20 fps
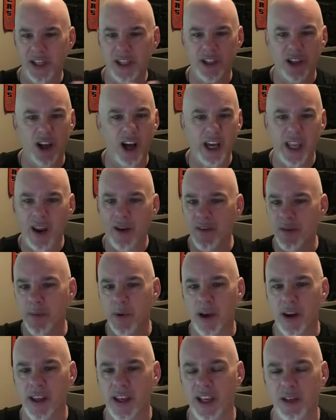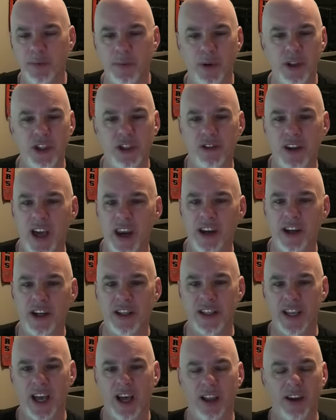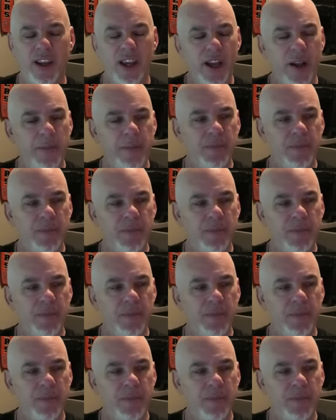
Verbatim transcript: He's talking to everybody. He's putting strategies out,